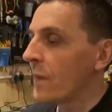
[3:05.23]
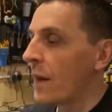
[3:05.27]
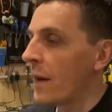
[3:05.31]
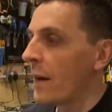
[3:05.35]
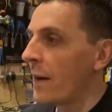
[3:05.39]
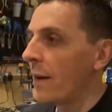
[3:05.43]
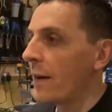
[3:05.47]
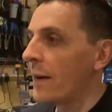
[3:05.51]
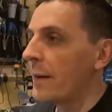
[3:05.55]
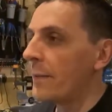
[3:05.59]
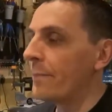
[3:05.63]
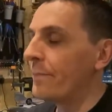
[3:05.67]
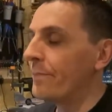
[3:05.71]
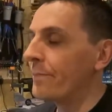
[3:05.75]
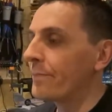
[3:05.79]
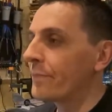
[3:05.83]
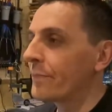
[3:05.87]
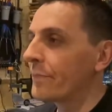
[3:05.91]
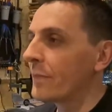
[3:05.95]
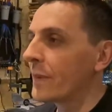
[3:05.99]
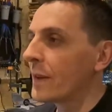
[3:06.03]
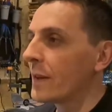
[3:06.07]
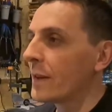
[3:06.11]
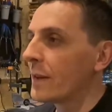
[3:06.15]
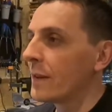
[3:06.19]

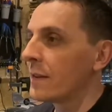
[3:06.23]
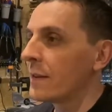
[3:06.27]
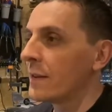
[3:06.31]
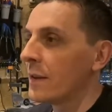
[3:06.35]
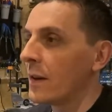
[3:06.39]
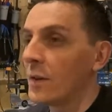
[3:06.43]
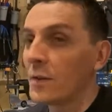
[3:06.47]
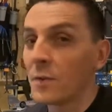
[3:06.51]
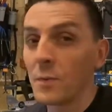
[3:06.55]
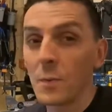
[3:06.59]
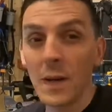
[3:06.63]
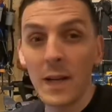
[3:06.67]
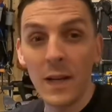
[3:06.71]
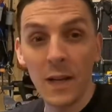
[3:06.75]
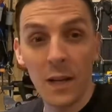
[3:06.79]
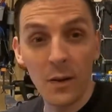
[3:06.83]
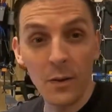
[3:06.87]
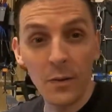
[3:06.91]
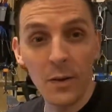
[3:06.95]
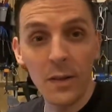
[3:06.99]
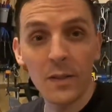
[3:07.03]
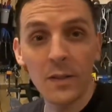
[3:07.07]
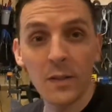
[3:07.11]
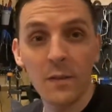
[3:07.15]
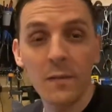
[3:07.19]
the
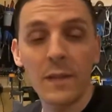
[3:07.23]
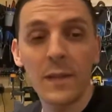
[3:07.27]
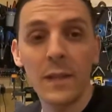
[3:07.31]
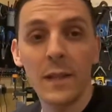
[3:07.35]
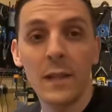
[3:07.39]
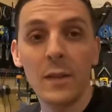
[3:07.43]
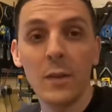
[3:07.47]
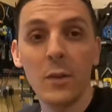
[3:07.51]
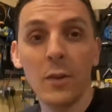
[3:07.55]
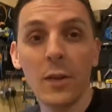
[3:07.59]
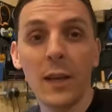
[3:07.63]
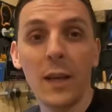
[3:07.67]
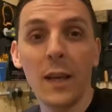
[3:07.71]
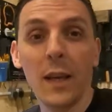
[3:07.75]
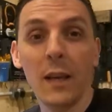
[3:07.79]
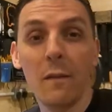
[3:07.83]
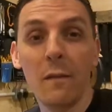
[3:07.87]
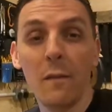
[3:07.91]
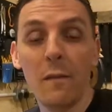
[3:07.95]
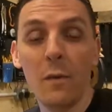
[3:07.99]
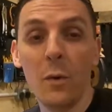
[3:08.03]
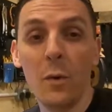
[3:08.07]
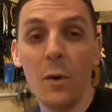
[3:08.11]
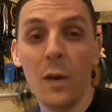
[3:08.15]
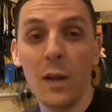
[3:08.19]
Arduino is obviously looking
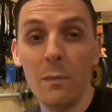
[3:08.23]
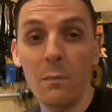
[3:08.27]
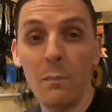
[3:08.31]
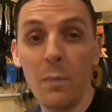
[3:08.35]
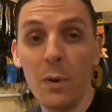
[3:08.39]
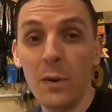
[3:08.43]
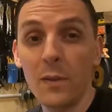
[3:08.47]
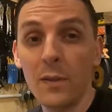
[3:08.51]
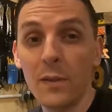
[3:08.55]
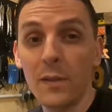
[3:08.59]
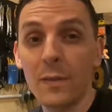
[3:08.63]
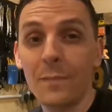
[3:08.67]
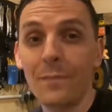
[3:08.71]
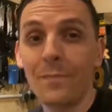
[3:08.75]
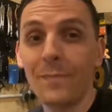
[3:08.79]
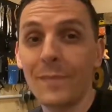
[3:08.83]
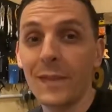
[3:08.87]
for inputs.